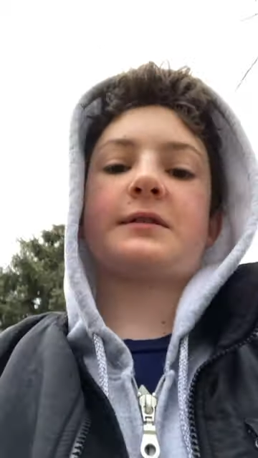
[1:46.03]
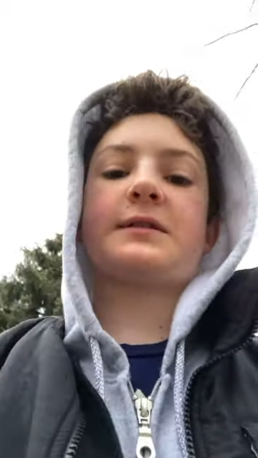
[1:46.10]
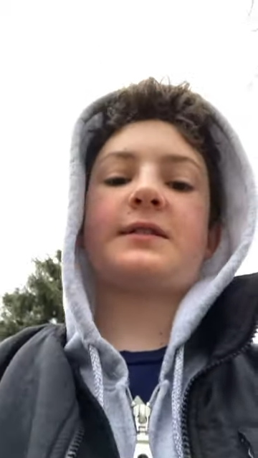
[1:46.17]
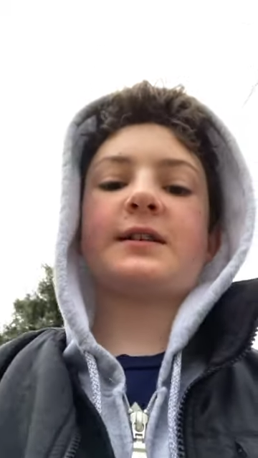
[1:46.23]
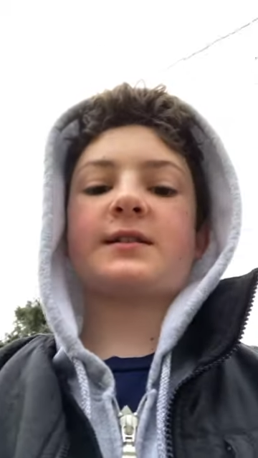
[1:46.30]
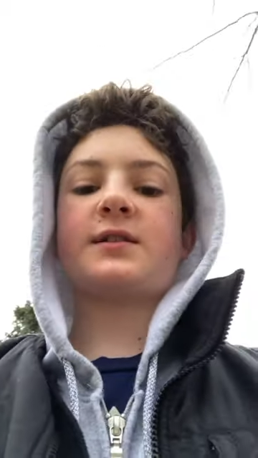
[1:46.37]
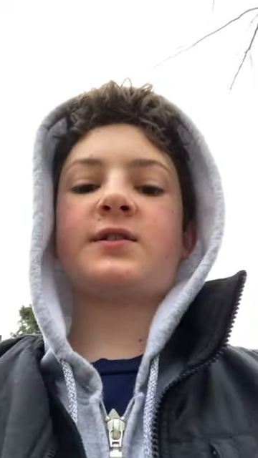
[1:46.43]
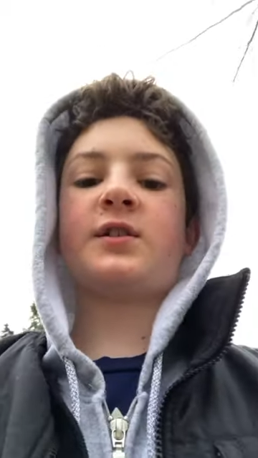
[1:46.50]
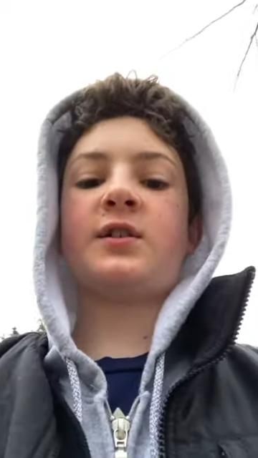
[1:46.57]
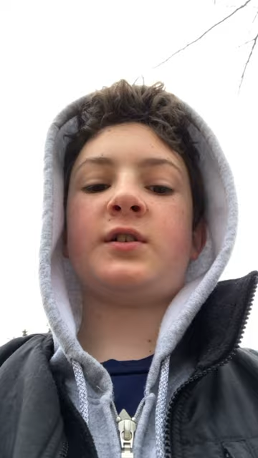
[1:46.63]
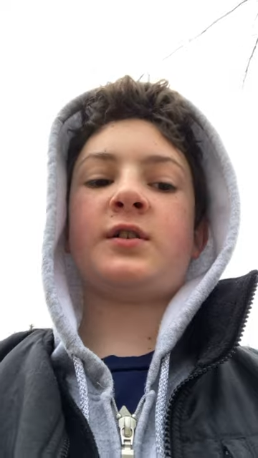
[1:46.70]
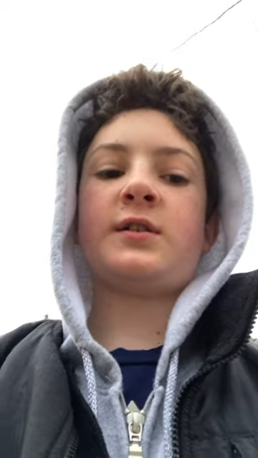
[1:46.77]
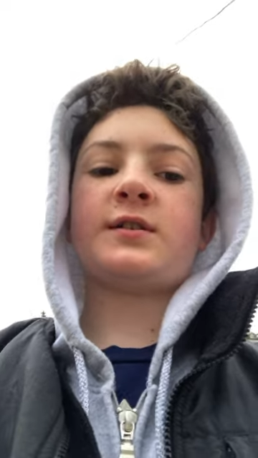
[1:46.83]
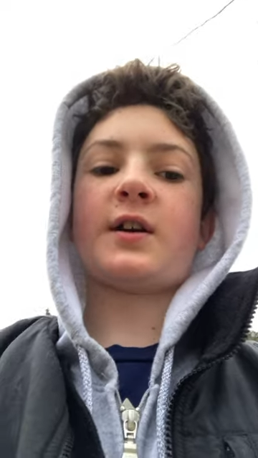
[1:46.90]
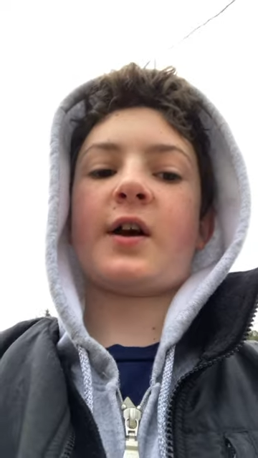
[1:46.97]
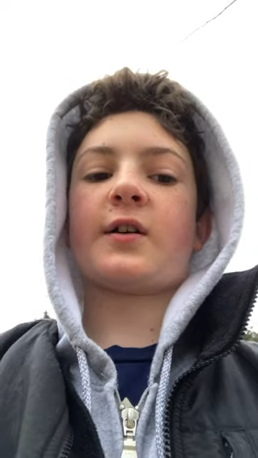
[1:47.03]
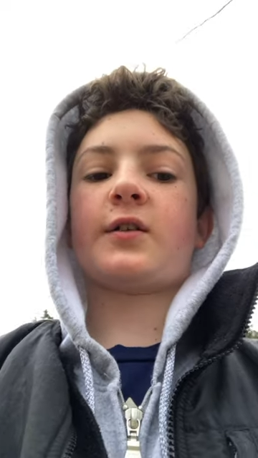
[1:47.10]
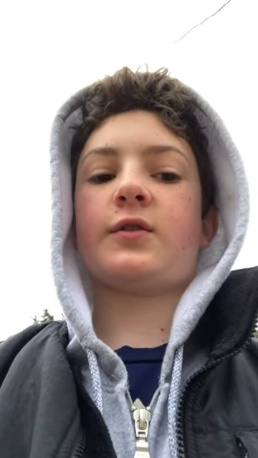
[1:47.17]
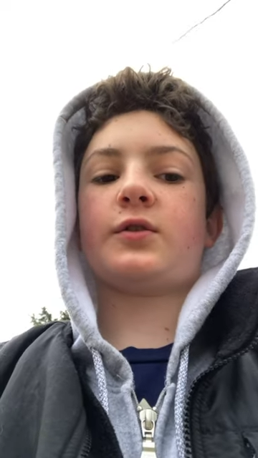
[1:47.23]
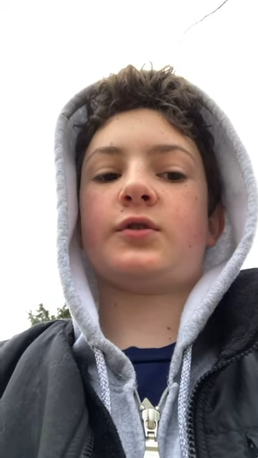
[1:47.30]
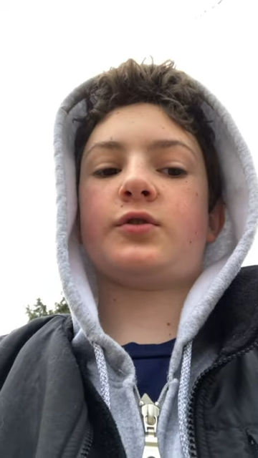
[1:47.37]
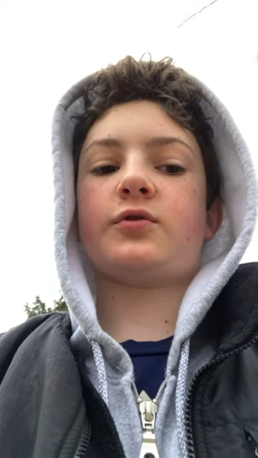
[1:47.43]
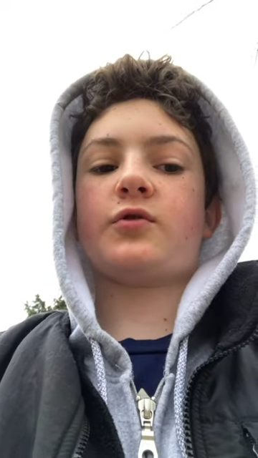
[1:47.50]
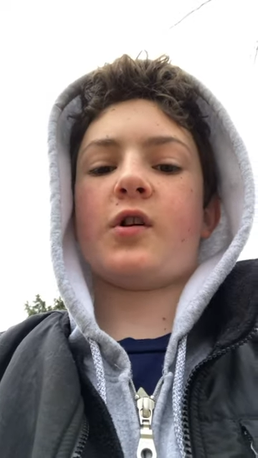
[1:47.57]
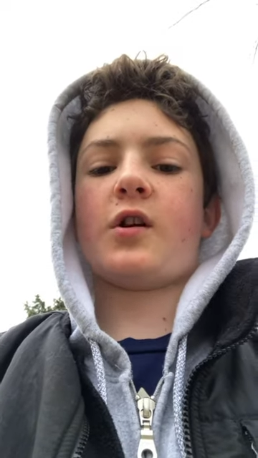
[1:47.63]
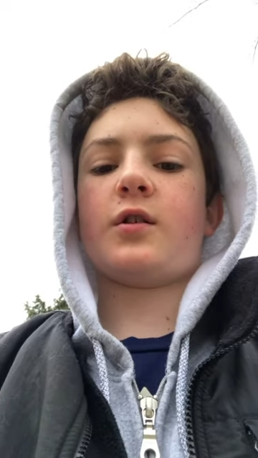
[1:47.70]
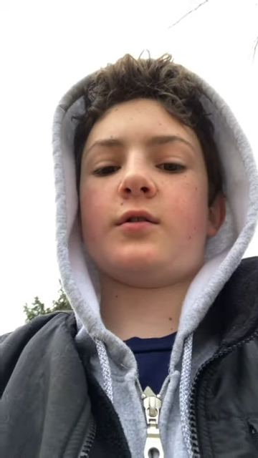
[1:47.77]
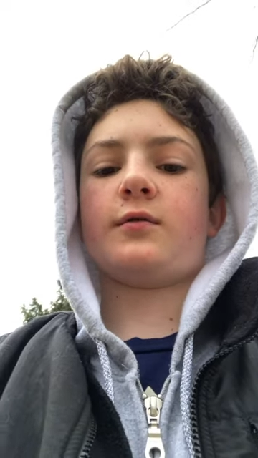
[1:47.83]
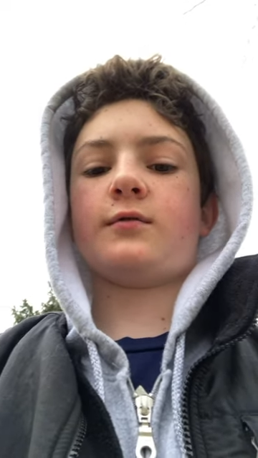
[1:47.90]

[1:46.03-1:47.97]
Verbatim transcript: 60 seconds straight.